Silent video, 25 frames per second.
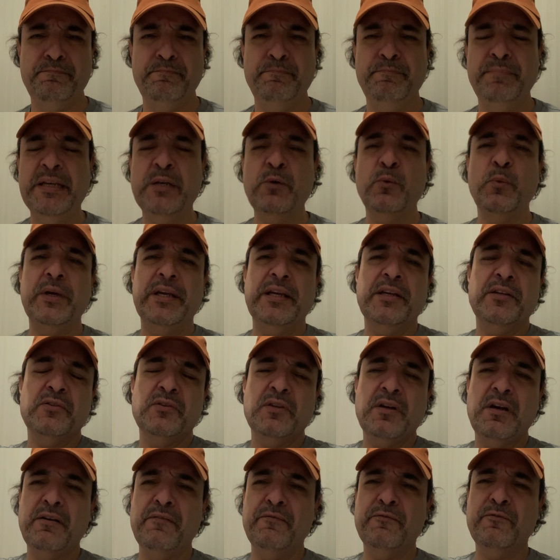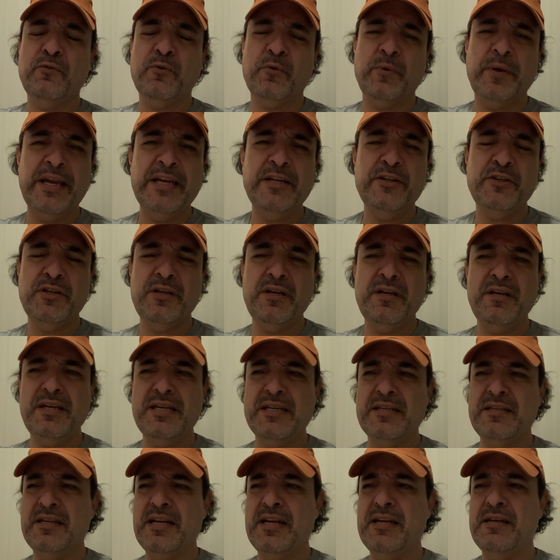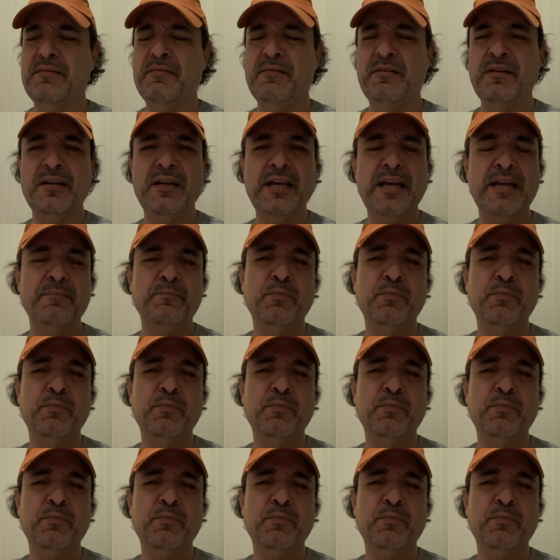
bigwigs of Croatia and